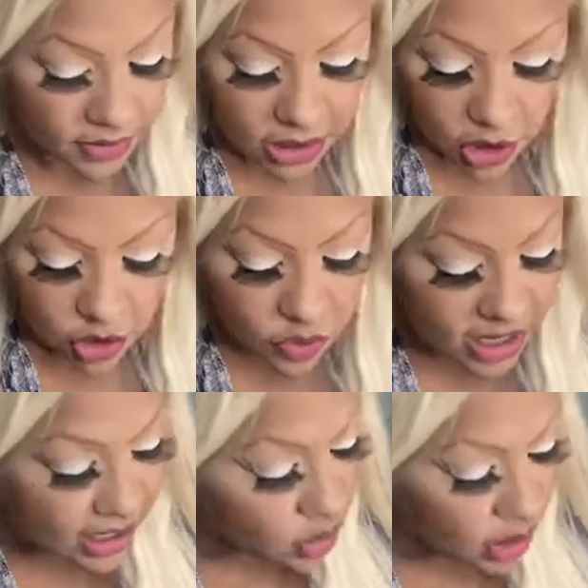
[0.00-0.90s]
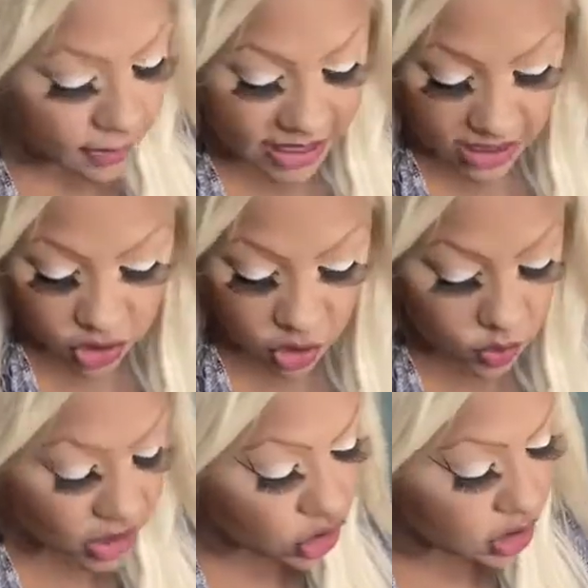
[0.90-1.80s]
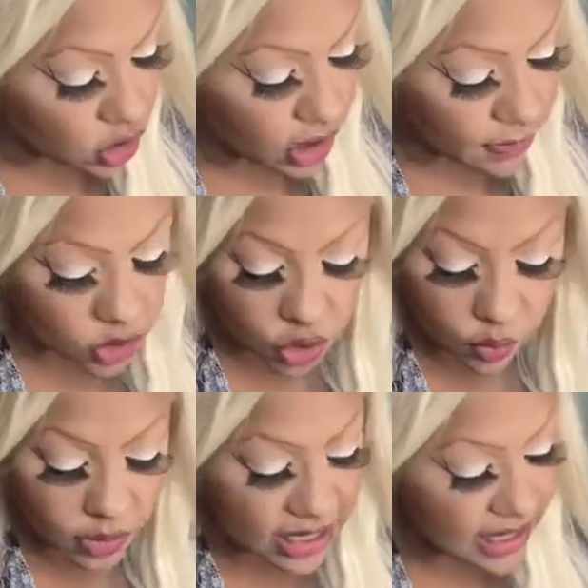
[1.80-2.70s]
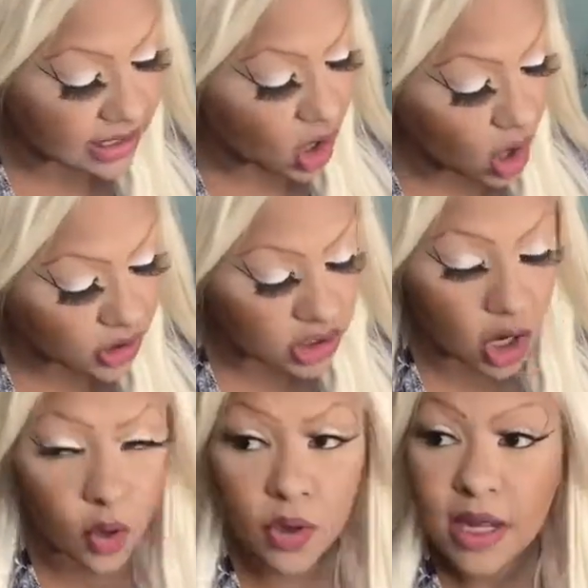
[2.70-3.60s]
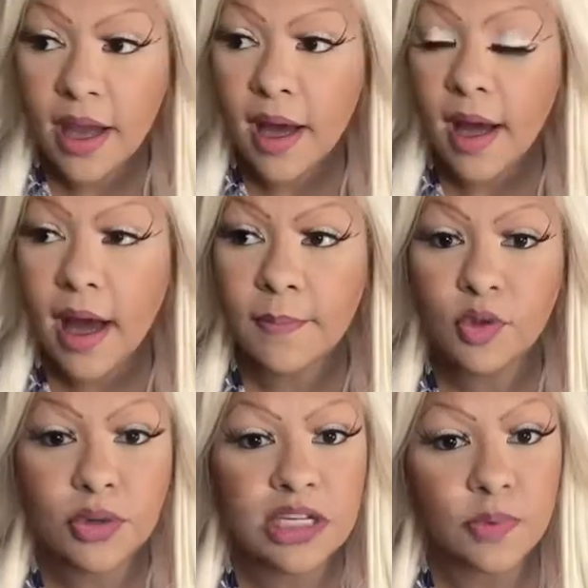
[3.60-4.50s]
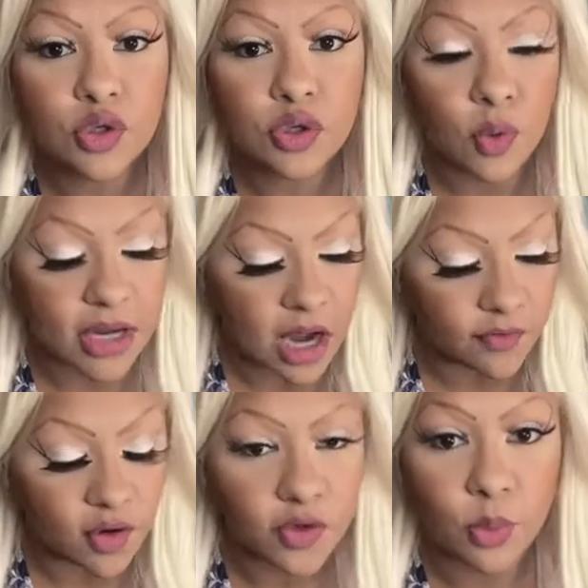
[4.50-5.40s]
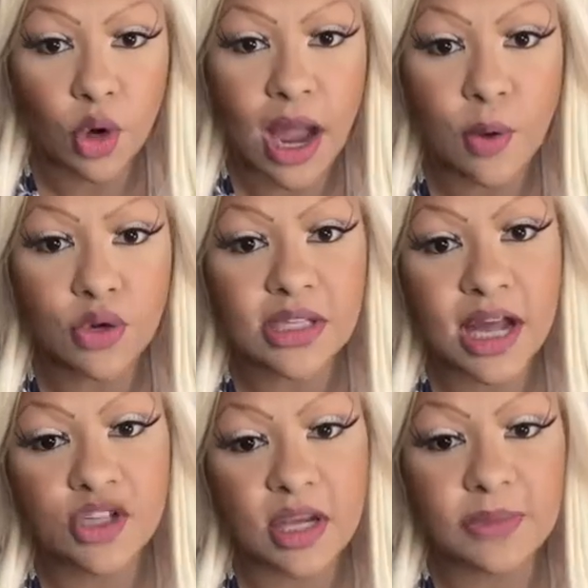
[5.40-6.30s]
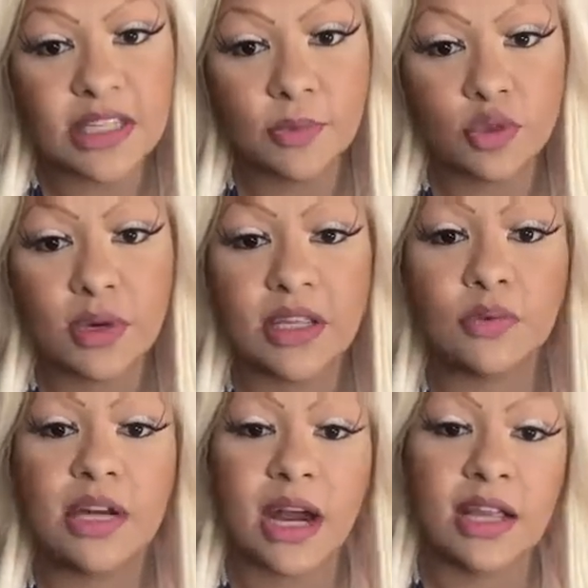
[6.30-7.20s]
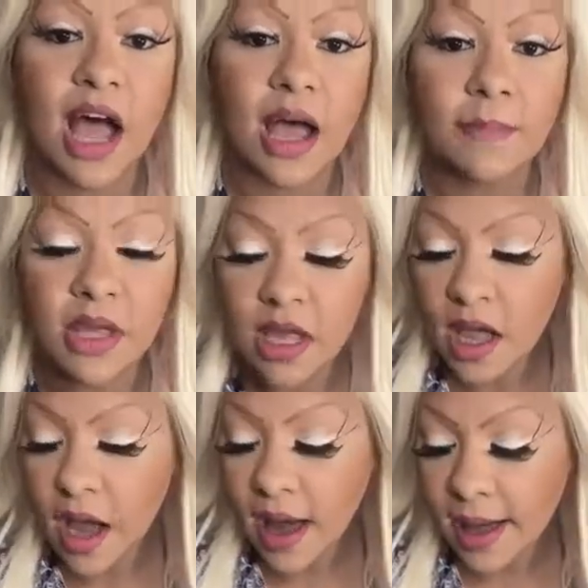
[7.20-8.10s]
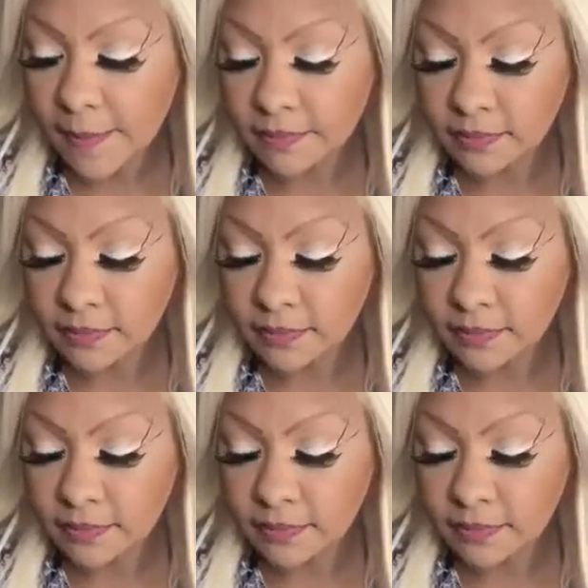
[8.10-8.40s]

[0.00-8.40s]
so that I can hurry up and answer your questions, hurry up and do your readings. Also, um, the reading special is going on for a few more hours on jamiezebra 23com Um,